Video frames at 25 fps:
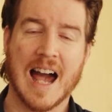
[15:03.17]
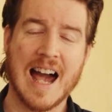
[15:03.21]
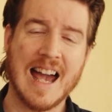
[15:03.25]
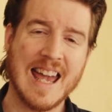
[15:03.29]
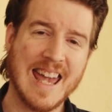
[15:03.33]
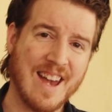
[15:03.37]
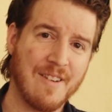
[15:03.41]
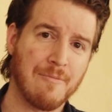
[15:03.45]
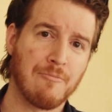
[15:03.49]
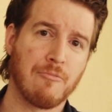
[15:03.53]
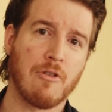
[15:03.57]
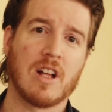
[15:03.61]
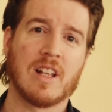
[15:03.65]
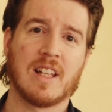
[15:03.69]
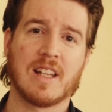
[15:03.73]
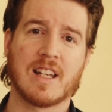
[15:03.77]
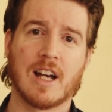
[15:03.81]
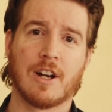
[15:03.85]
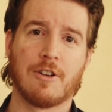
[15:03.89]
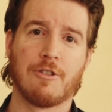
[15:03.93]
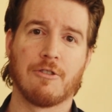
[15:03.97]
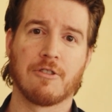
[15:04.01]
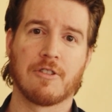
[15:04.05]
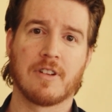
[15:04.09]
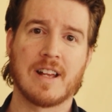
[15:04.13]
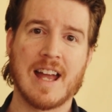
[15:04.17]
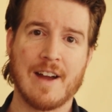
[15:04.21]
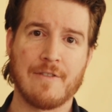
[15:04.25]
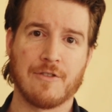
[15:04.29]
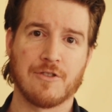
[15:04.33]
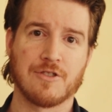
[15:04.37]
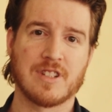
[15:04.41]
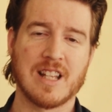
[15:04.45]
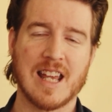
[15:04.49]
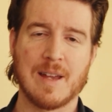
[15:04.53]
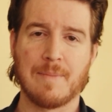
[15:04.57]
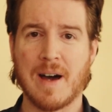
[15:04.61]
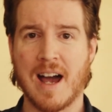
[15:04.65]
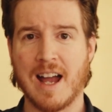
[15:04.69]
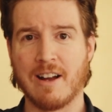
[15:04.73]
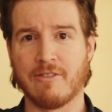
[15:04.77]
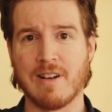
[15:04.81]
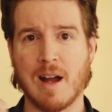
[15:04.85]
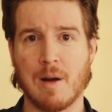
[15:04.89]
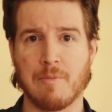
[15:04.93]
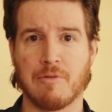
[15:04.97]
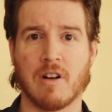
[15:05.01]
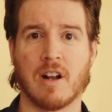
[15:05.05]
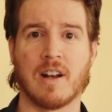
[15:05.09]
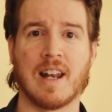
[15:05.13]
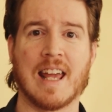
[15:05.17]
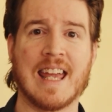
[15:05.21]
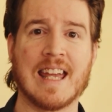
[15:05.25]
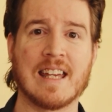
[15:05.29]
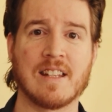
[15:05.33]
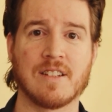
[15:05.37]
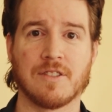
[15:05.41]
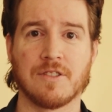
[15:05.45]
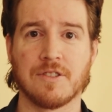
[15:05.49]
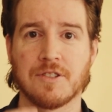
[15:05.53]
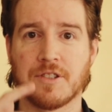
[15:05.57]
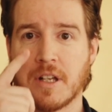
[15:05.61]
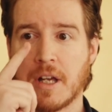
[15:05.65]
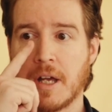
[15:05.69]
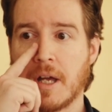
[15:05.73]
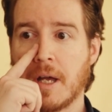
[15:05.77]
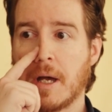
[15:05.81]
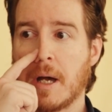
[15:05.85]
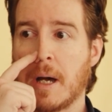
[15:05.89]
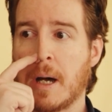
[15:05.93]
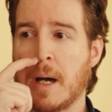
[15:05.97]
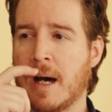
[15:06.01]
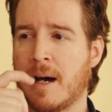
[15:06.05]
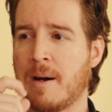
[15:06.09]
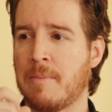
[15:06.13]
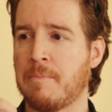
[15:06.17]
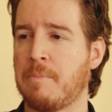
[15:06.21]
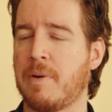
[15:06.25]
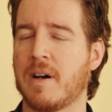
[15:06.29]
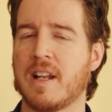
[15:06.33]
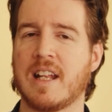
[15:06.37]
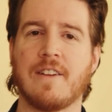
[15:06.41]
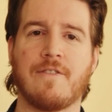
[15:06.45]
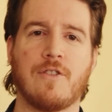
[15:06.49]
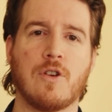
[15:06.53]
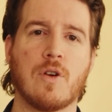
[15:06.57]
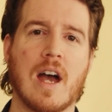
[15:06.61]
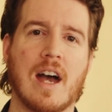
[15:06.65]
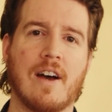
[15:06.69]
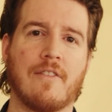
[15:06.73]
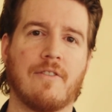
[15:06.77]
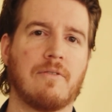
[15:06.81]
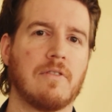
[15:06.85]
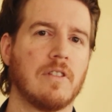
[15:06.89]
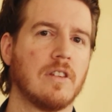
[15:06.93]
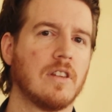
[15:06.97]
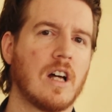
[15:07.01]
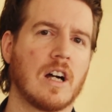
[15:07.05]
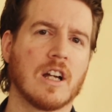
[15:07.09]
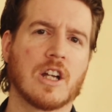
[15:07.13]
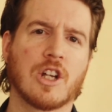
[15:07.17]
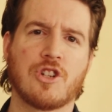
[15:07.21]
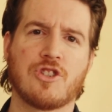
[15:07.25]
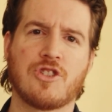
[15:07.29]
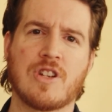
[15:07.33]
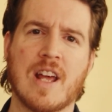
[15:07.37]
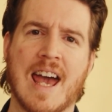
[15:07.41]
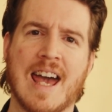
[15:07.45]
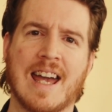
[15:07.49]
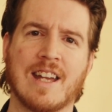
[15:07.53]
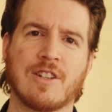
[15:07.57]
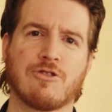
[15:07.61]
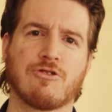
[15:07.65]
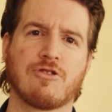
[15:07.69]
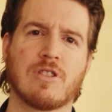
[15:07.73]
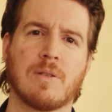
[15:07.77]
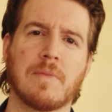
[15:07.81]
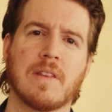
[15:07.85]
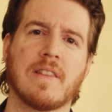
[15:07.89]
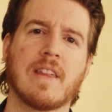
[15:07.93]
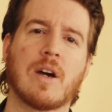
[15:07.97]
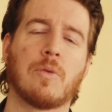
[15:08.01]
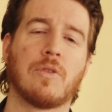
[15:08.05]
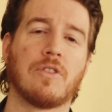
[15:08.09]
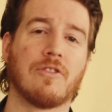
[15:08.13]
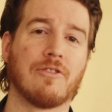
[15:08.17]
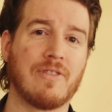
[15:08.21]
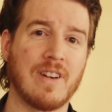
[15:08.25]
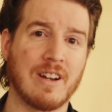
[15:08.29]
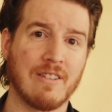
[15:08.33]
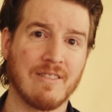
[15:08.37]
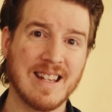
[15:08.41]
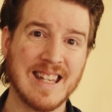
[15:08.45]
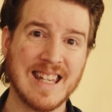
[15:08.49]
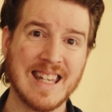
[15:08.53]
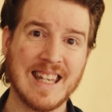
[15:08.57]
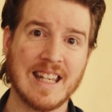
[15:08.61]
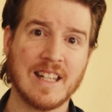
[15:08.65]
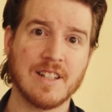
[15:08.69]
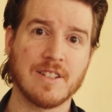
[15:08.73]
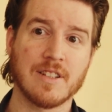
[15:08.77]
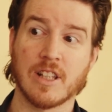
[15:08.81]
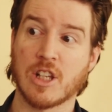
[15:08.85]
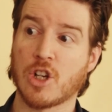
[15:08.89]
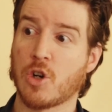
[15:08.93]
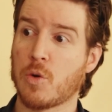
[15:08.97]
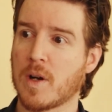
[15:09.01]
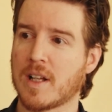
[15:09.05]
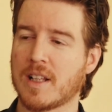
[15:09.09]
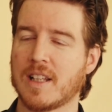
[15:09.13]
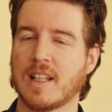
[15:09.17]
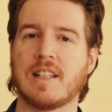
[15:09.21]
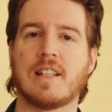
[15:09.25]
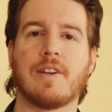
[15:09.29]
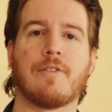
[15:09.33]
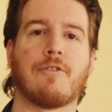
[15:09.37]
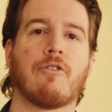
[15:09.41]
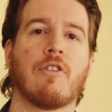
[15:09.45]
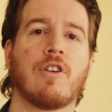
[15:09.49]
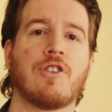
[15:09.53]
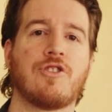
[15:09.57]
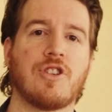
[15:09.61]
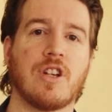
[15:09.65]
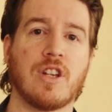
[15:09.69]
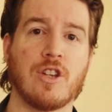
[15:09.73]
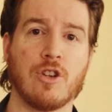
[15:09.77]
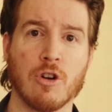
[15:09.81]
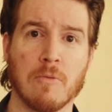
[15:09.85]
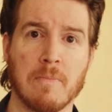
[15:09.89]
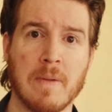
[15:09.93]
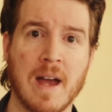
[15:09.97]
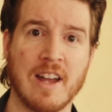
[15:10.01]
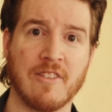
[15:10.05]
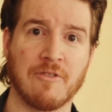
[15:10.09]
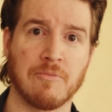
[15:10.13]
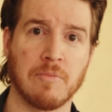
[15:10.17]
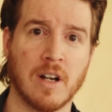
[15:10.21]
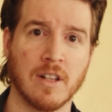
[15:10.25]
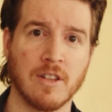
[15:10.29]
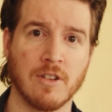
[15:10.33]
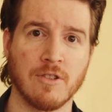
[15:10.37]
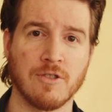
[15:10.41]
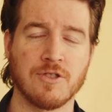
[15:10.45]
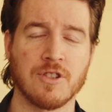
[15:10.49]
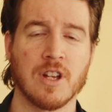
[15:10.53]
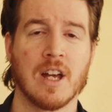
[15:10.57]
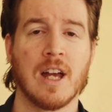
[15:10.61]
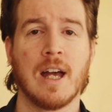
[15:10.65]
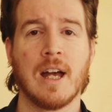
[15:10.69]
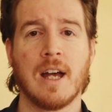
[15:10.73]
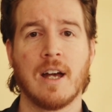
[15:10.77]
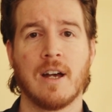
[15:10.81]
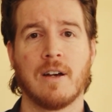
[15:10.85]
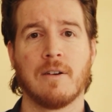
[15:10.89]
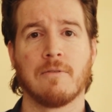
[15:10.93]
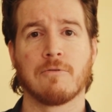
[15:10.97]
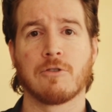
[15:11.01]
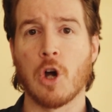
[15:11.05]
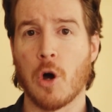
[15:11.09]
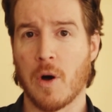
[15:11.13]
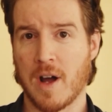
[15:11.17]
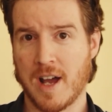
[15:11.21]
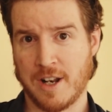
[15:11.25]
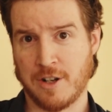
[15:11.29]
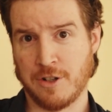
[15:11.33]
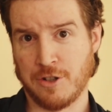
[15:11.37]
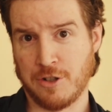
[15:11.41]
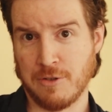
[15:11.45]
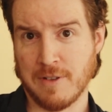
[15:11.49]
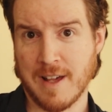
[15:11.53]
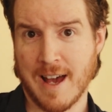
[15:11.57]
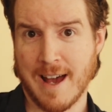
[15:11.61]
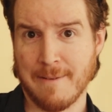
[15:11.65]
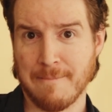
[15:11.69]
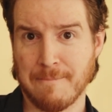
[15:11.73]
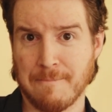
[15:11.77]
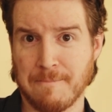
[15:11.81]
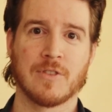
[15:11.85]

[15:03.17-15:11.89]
I have brightly colored gaffer's tape I wrap around handles, but if you have luggage tags or something that will very easily, quickly differentiate your bag from others, go ahead and do that.